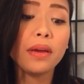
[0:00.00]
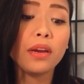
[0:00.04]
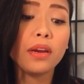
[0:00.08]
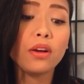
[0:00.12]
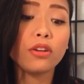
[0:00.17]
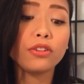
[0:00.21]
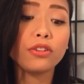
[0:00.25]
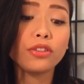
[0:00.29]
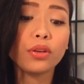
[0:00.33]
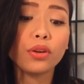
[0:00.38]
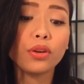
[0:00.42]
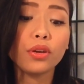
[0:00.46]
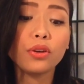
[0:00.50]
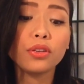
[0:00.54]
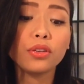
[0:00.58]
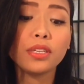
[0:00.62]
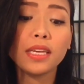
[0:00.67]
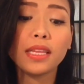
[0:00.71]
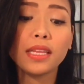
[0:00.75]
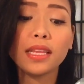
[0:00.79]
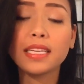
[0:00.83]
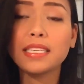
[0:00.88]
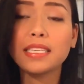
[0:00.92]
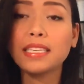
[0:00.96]
been also
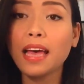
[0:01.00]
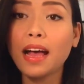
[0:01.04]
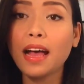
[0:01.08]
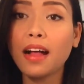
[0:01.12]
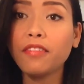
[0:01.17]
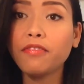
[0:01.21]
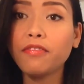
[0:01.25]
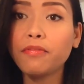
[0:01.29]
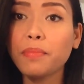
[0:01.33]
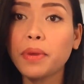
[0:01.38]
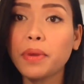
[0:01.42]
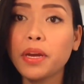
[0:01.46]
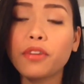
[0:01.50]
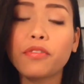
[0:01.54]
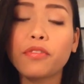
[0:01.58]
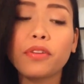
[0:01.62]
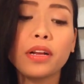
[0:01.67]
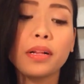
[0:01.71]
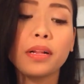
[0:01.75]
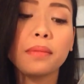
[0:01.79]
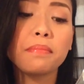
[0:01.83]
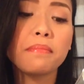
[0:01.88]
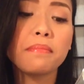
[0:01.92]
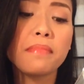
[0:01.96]
using this e.l.f.
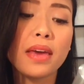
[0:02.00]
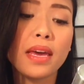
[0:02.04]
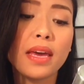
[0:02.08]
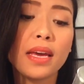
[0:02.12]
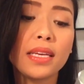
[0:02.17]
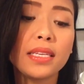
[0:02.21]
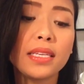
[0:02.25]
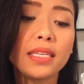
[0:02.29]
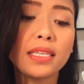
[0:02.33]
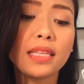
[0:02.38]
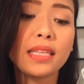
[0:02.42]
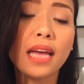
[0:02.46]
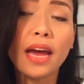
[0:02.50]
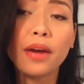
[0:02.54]
mineral mist.